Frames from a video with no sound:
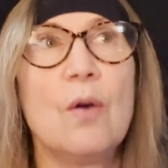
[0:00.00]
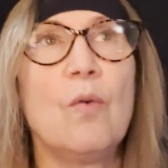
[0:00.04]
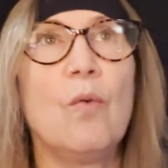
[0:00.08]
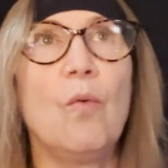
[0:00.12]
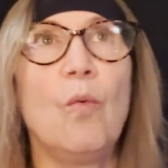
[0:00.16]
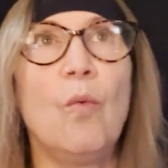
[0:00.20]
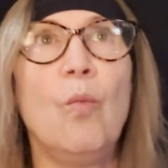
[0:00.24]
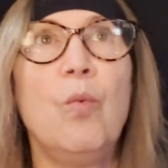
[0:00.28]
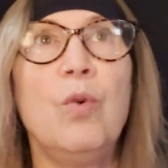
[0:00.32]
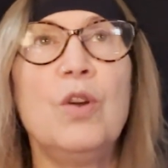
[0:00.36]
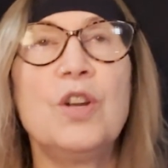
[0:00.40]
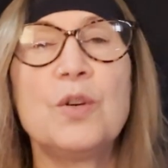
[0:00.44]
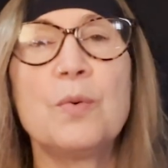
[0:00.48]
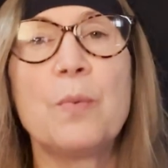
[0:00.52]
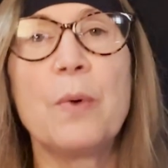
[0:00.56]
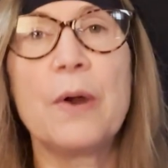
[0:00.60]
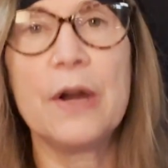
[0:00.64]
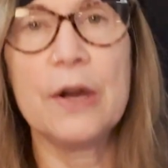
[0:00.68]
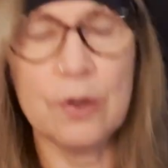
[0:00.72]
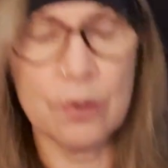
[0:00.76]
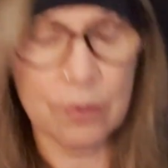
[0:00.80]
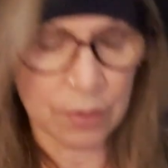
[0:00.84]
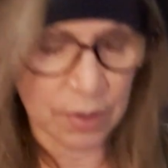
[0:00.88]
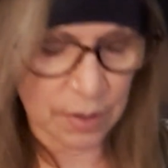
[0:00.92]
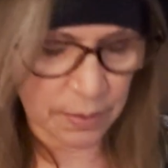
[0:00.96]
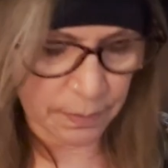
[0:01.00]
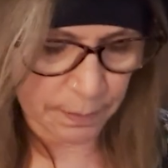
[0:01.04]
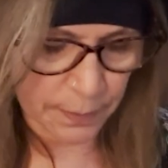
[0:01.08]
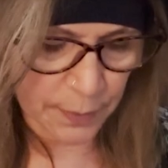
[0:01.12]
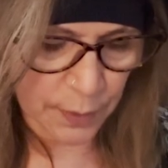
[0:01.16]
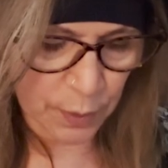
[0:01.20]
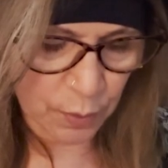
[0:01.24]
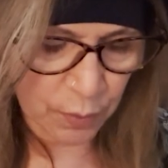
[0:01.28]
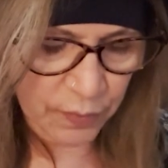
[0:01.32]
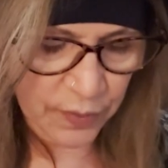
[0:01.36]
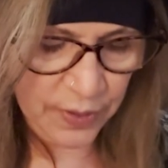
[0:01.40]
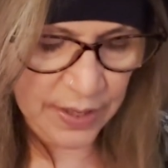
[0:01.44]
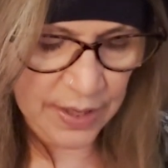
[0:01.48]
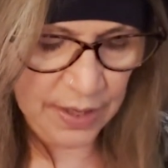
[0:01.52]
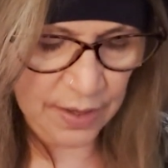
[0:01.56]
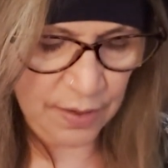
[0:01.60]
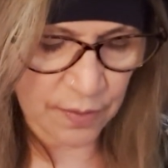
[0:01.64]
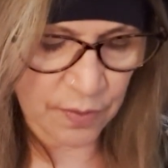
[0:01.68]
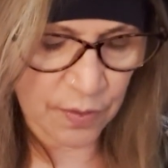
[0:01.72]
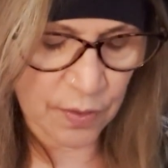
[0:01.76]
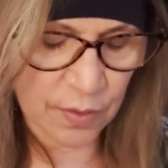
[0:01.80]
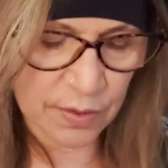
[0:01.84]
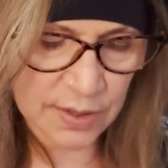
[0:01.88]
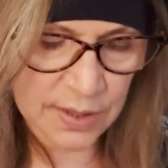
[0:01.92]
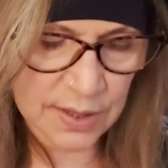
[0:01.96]
Which way are you going to move here?
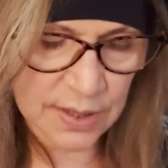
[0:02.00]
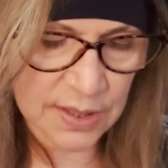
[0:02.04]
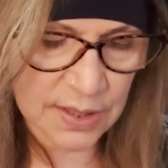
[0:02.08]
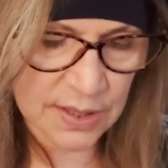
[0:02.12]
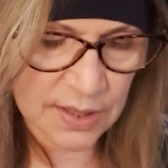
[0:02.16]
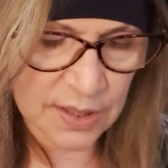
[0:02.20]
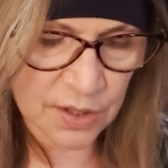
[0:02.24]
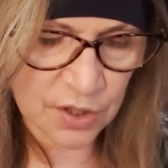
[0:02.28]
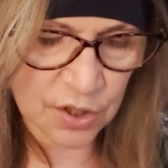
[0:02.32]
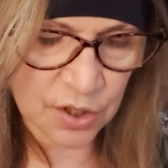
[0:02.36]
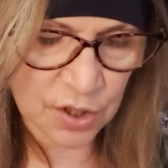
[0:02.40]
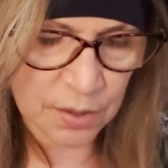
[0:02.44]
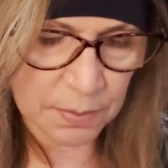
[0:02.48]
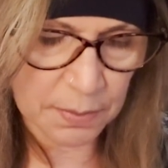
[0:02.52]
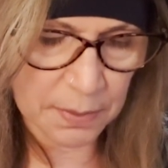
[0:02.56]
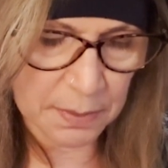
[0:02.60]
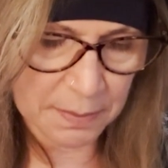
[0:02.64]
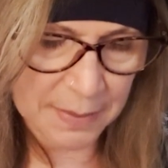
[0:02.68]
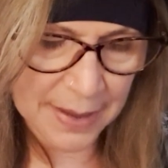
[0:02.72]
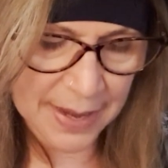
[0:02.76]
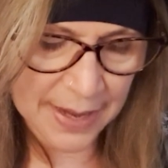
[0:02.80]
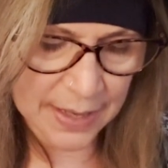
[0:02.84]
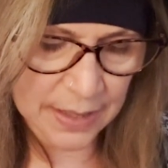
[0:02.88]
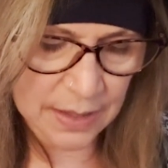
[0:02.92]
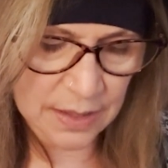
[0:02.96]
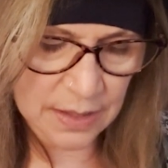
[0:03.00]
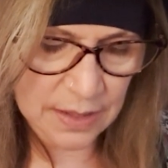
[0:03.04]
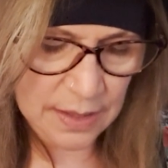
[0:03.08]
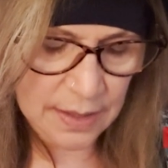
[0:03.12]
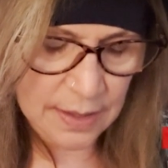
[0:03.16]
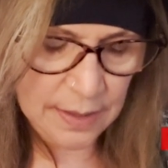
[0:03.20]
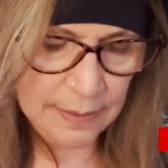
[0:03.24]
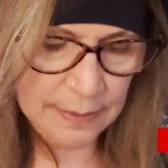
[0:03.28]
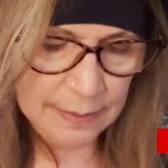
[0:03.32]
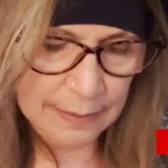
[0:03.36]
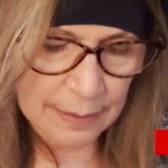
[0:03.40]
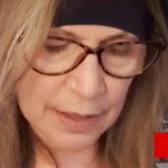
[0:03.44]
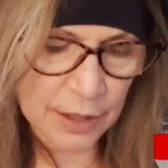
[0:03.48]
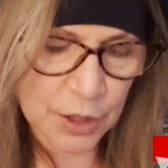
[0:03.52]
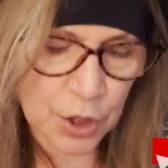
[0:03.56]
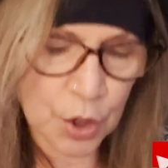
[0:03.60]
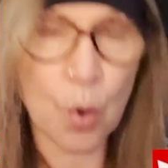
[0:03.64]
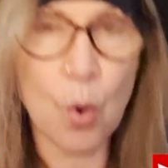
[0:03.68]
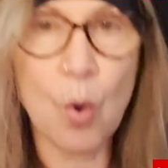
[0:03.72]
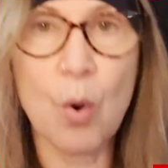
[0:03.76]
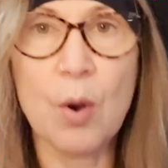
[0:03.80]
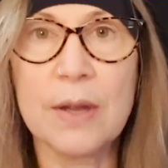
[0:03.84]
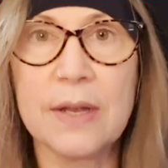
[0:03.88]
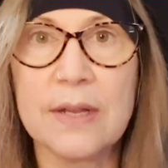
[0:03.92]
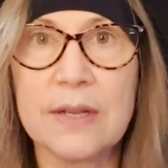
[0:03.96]
There is a decision to be made, a
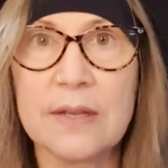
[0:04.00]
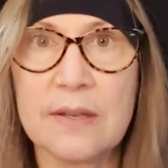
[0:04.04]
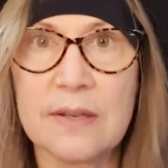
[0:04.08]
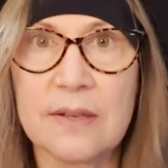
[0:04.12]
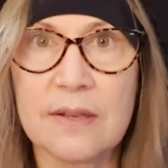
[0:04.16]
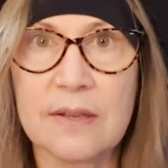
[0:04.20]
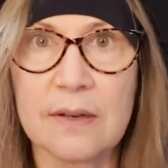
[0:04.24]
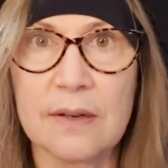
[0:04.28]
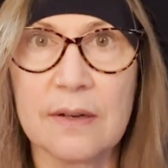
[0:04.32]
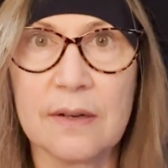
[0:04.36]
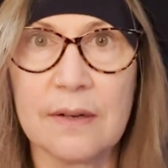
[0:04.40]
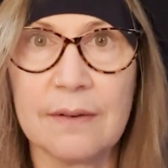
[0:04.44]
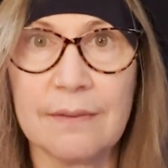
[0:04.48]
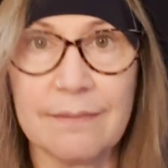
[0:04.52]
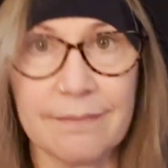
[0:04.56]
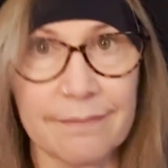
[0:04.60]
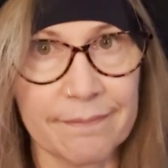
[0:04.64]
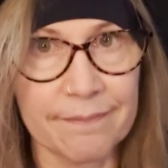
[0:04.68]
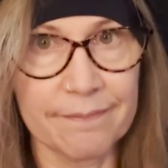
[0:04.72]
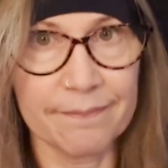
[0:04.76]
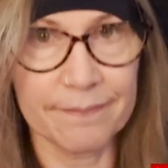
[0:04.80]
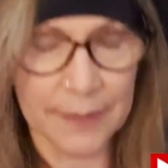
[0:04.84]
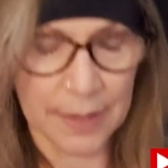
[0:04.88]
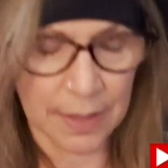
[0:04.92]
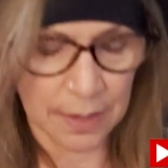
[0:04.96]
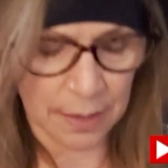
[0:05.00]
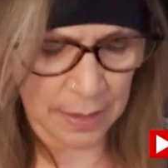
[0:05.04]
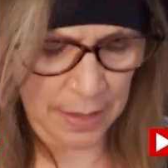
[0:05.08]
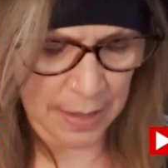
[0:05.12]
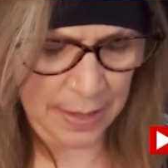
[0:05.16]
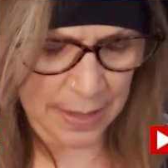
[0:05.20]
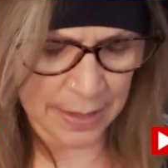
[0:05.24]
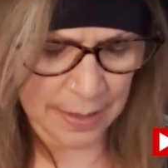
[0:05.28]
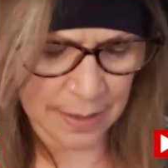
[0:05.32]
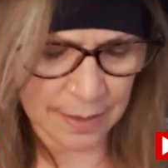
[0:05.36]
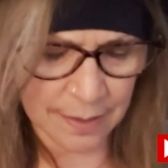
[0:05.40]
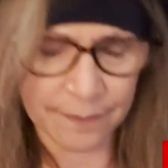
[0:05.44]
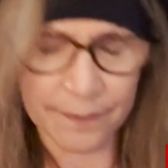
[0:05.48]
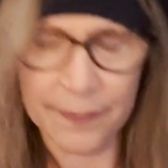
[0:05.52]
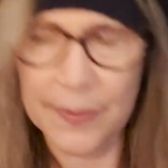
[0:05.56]
choice, okay?